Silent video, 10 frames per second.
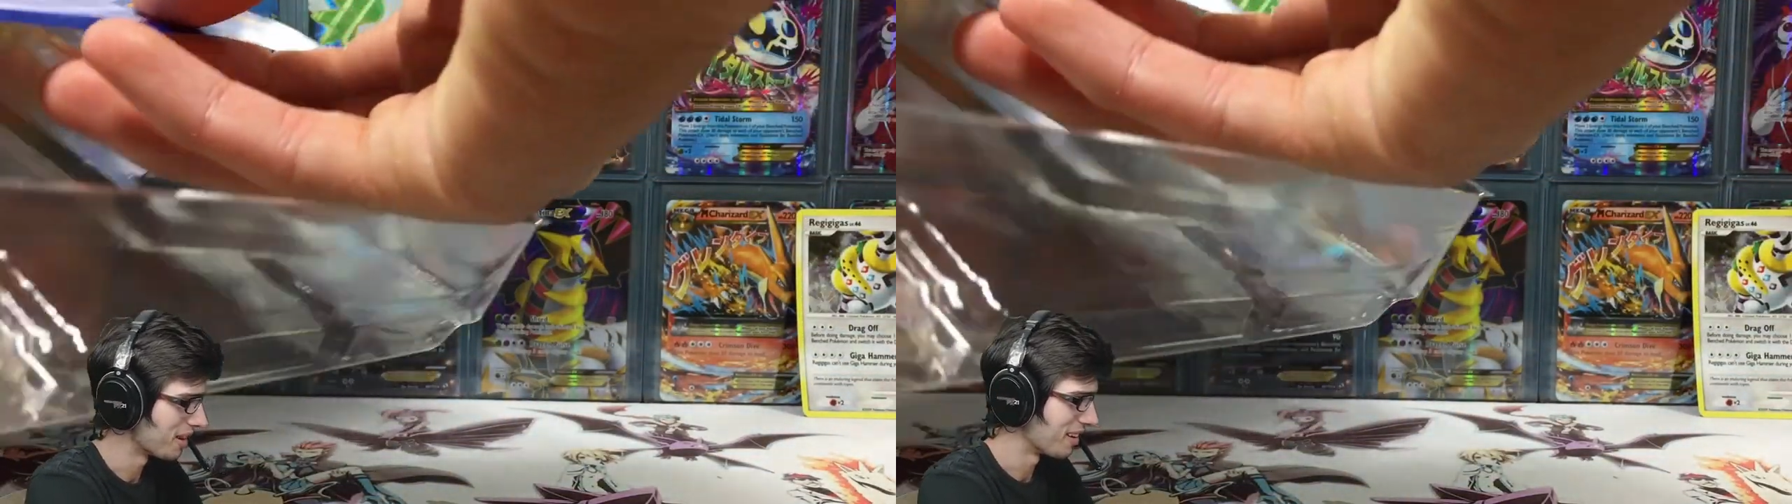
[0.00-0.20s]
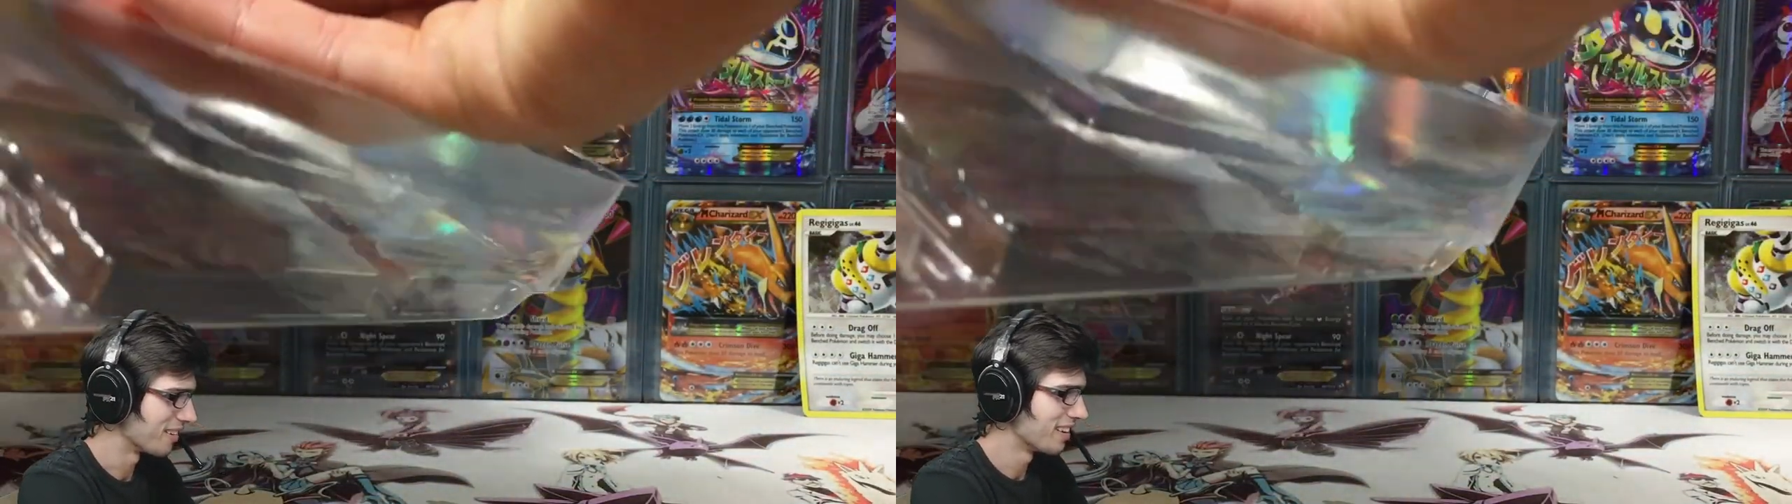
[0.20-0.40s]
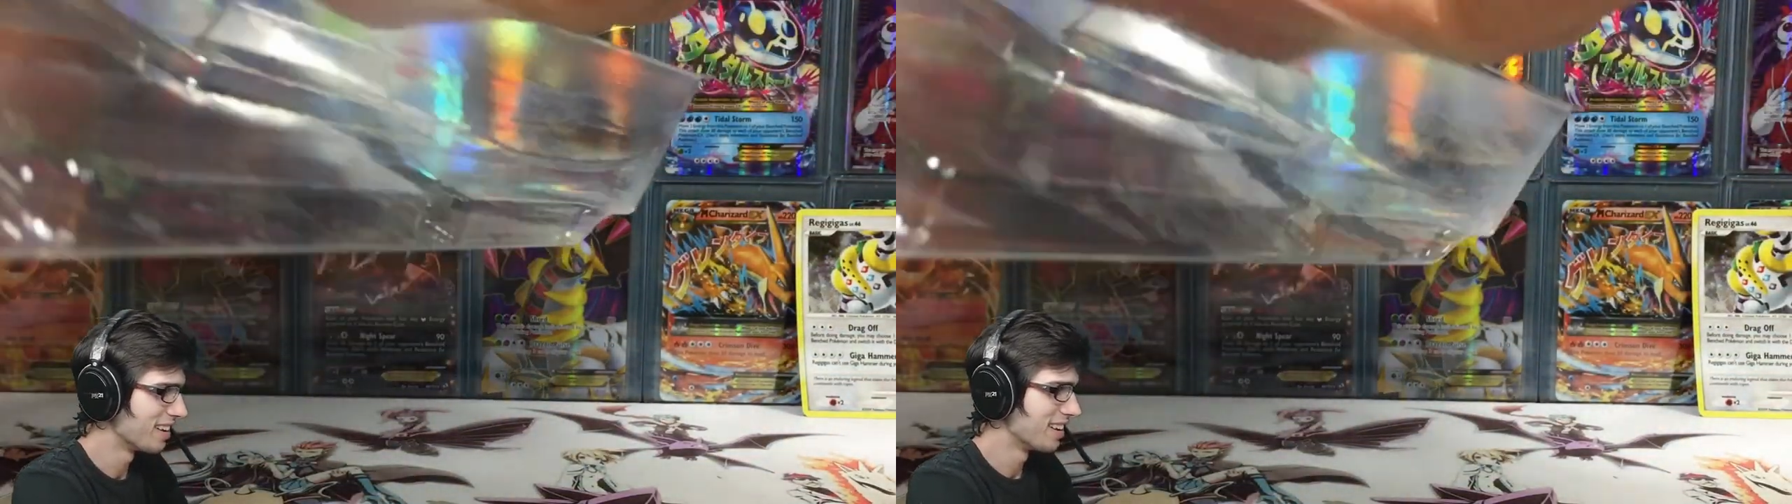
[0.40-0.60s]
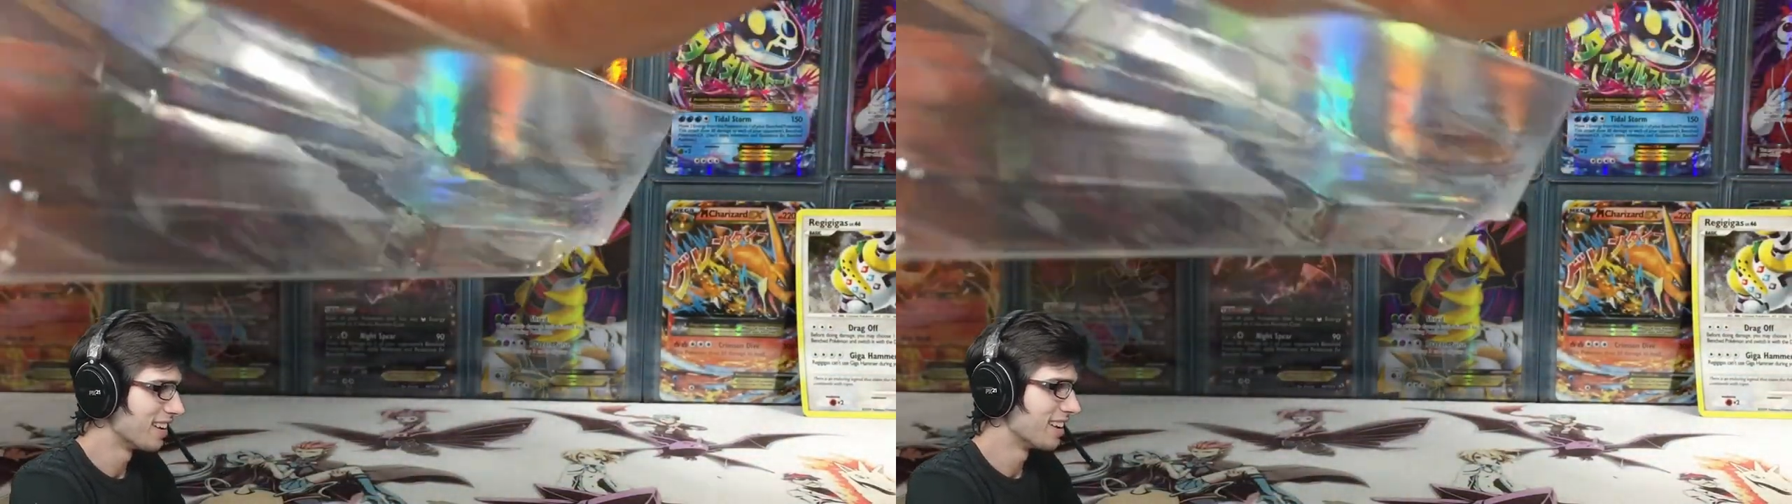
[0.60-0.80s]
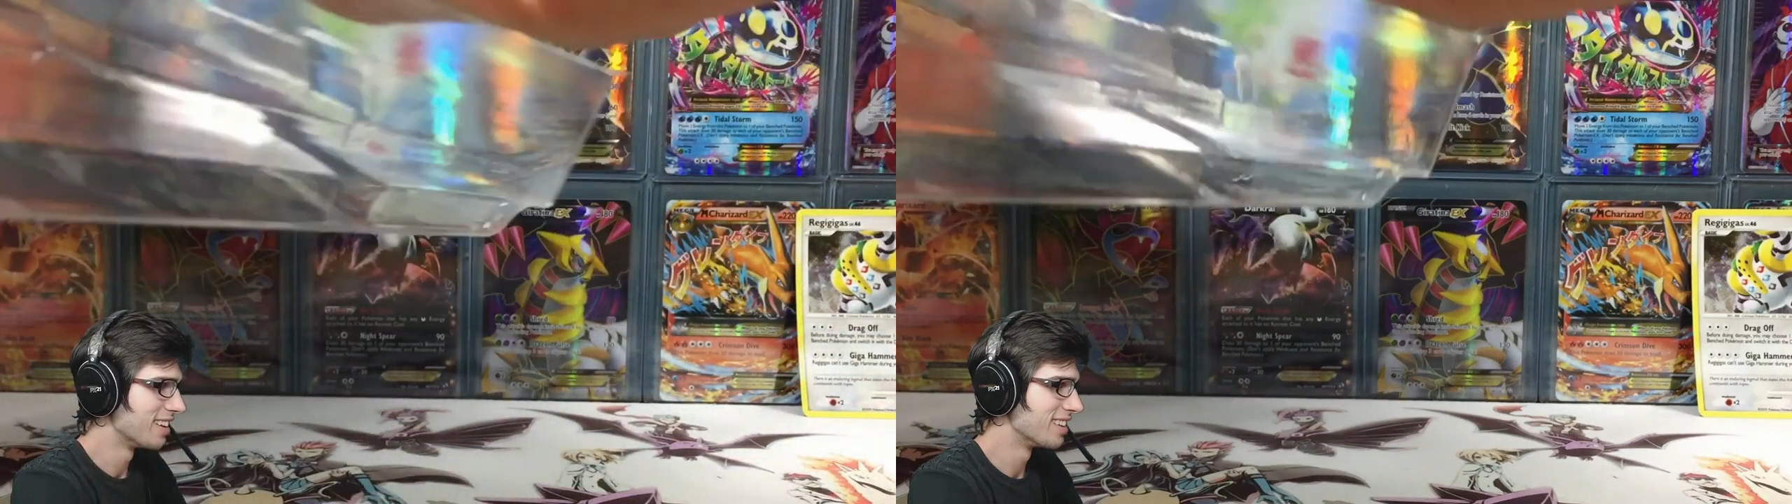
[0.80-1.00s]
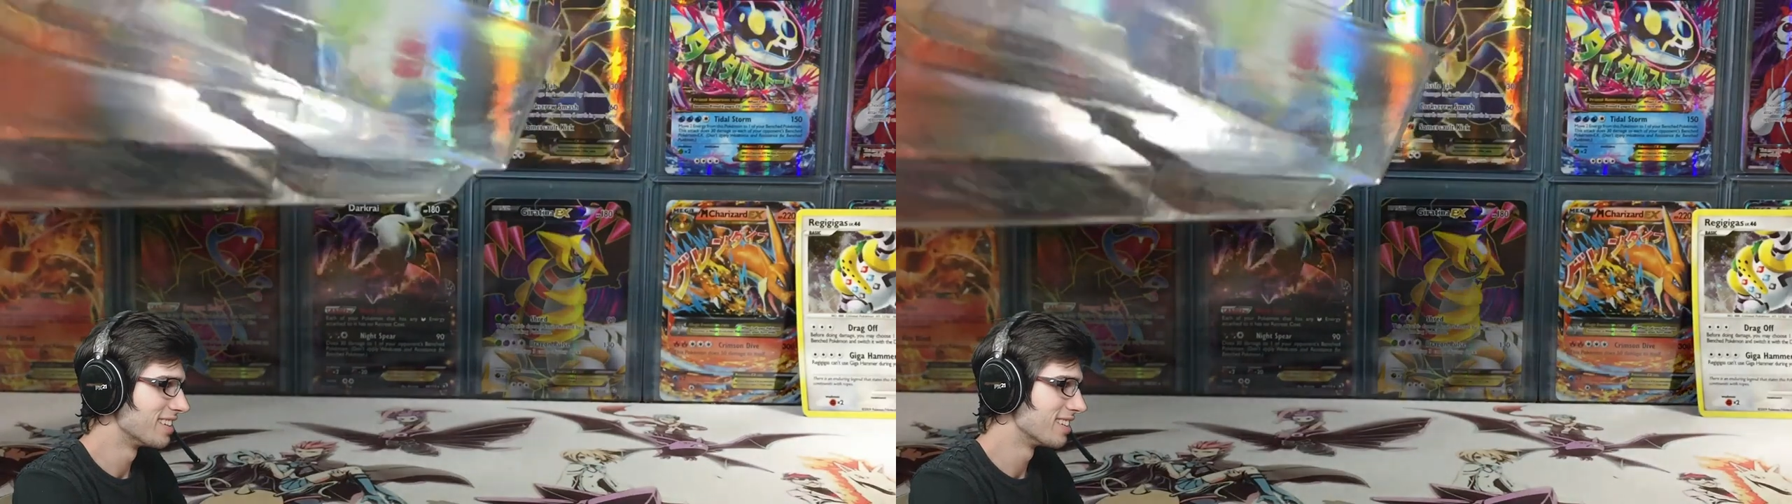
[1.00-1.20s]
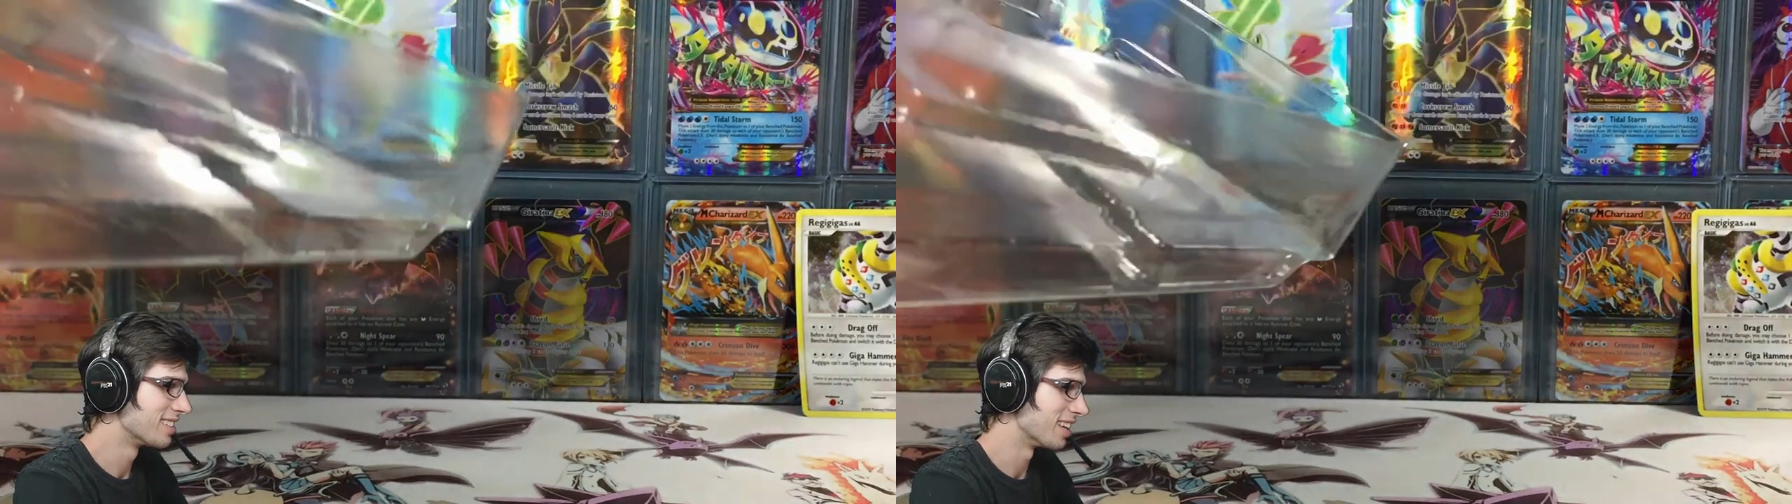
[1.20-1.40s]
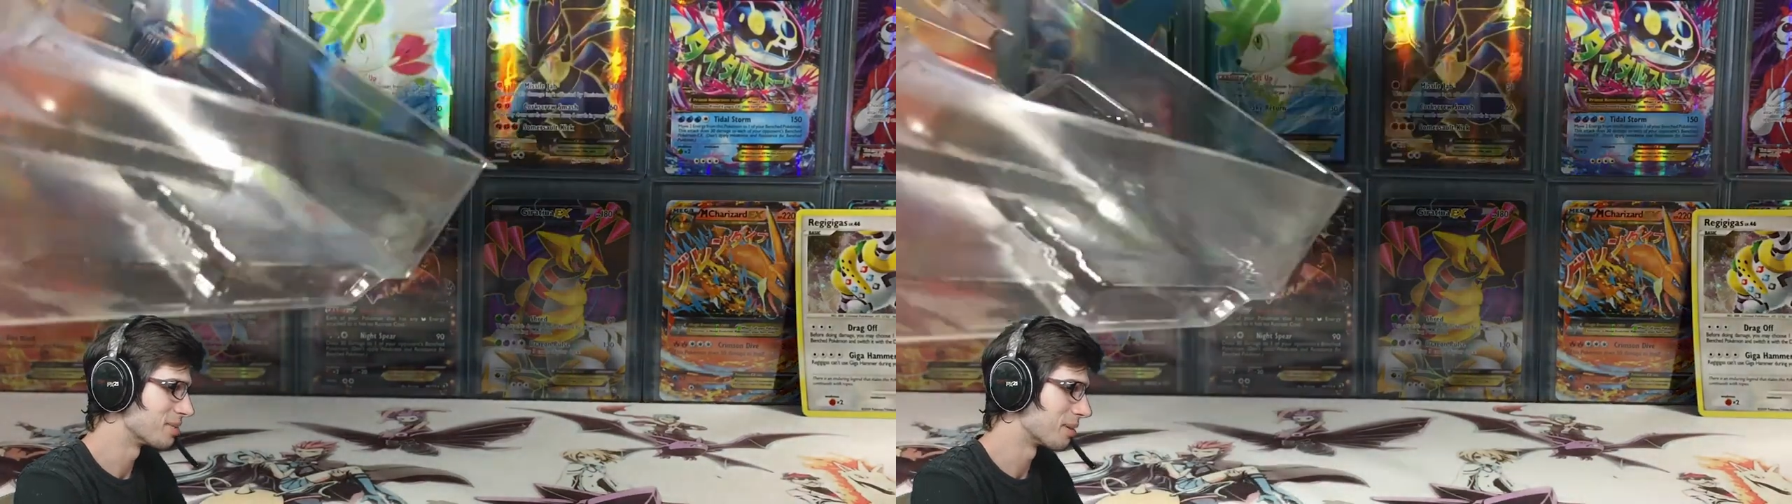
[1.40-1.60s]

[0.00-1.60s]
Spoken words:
well, so